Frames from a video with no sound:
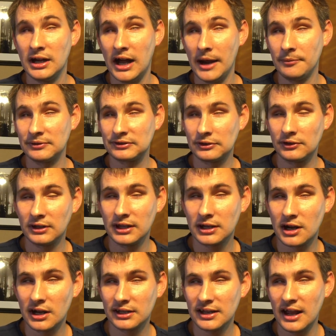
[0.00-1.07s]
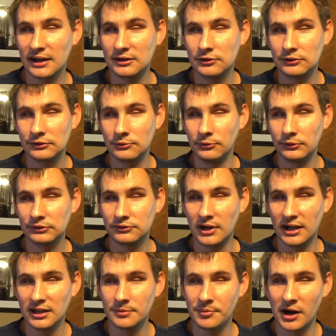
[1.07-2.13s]
I would certainly contact your school's
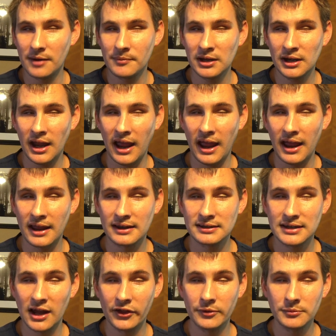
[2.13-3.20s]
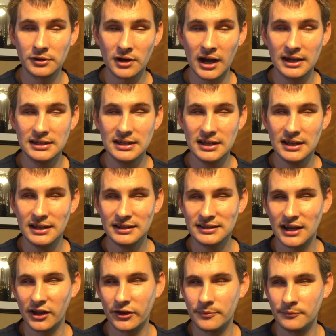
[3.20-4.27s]
training department and tell them your idea,
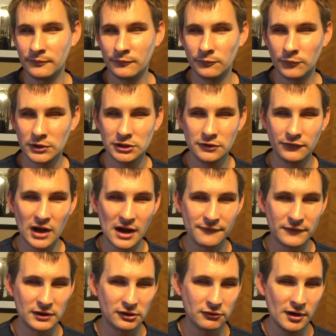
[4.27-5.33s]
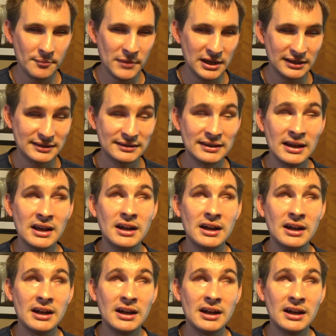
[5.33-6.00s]
tell them what you've got for equipment.